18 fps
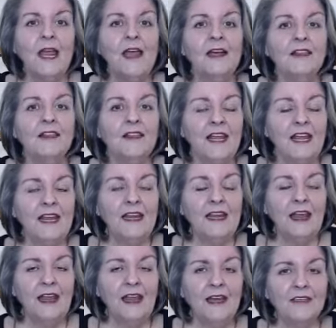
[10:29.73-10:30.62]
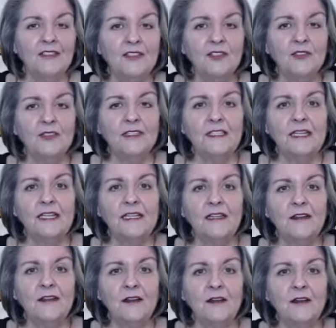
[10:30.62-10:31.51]
they
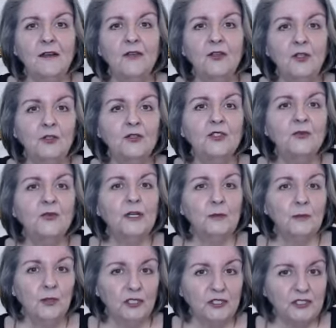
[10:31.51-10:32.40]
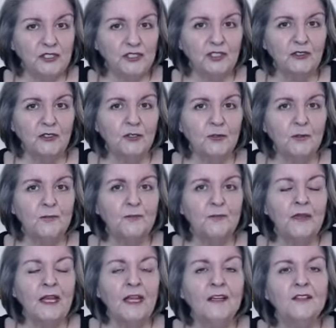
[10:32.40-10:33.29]
actually use QuickBooks too.
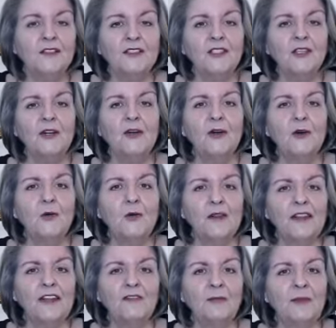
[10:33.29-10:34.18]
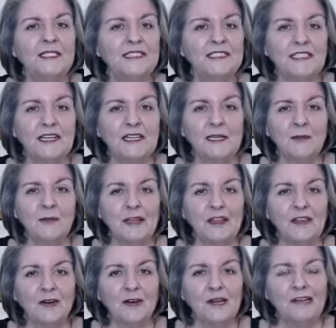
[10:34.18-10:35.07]
So when they've been sending me
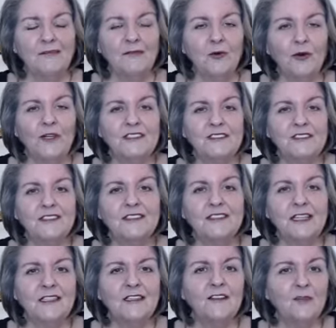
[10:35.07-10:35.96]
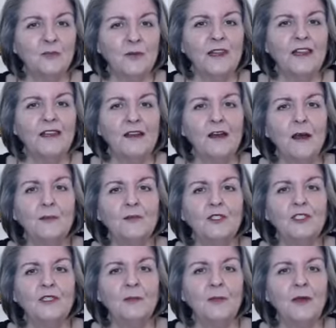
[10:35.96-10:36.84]
their invoices, they give me the
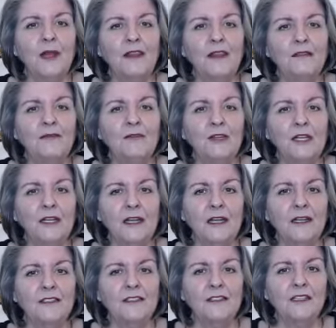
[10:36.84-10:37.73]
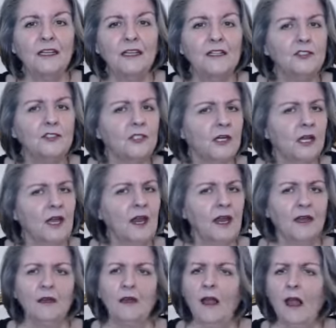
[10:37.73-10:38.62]
option to pay them via ACH, and
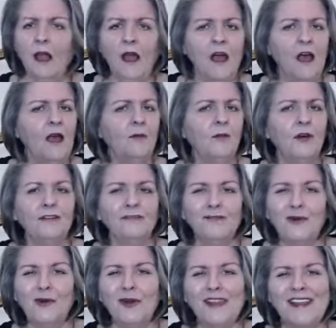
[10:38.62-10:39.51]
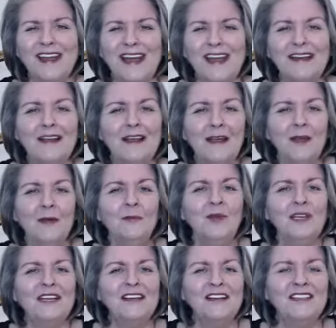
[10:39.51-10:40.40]
hey, I'm all for that,
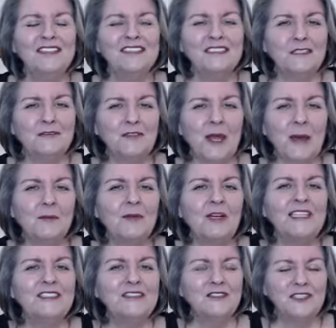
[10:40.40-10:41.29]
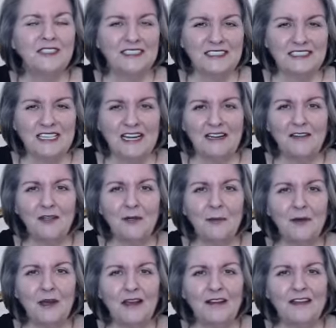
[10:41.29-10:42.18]
because if that money's going to stay in their
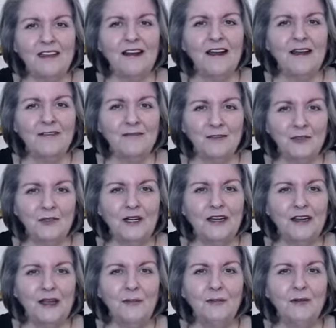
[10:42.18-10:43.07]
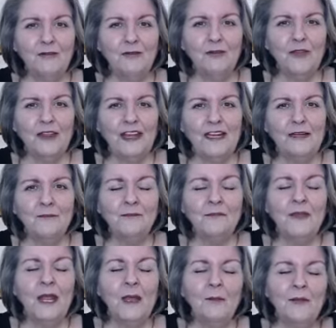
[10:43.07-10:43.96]
pocket, I'm very happy for that,
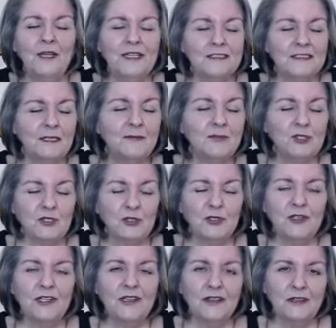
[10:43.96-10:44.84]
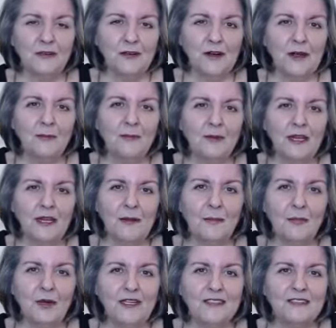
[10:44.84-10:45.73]
because I'm sure that they're not paying
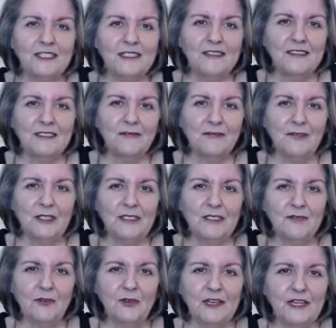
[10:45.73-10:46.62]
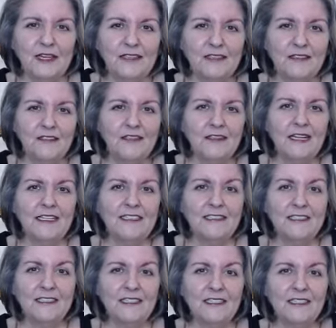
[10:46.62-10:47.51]
processing fees for that
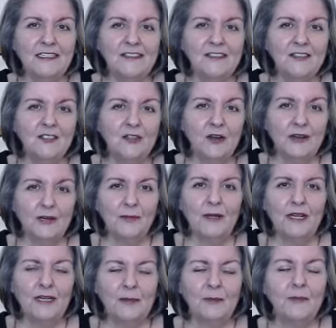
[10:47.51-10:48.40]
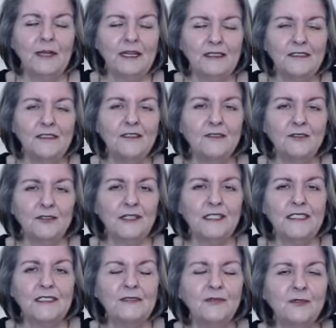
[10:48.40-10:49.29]
ACH, automatic bank
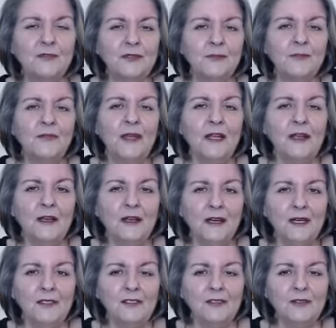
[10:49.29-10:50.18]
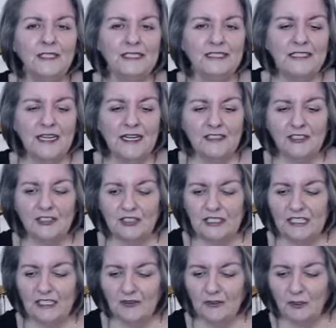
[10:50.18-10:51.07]
transfer transaction
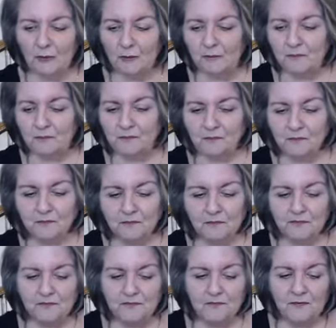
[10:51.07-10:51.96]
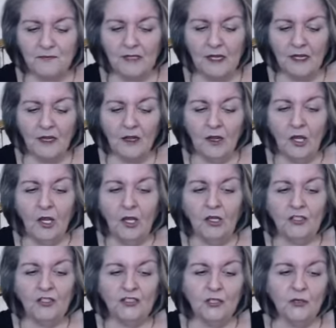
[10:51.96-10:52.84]
either.
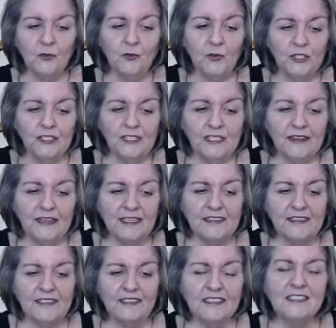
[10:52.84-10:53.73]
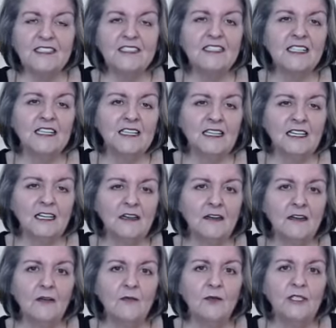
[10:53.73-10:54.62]
So really, that's the skinny
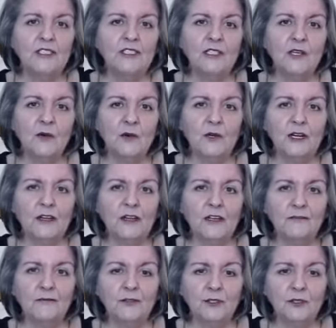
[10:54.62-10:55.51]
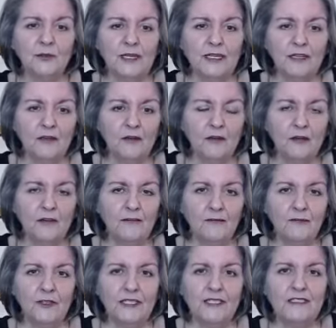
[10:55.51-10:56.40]
on what's going on for credit card
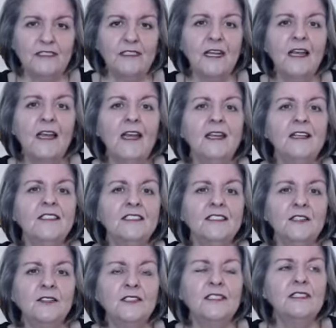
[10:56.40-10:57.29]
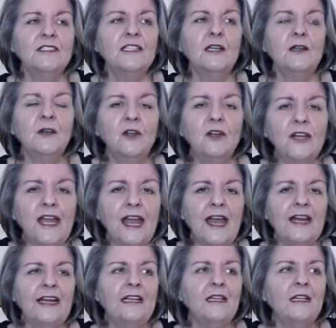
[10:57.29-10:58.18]
fees. Seriously, look
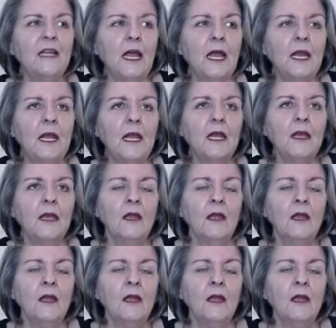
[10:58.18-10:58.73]
at it like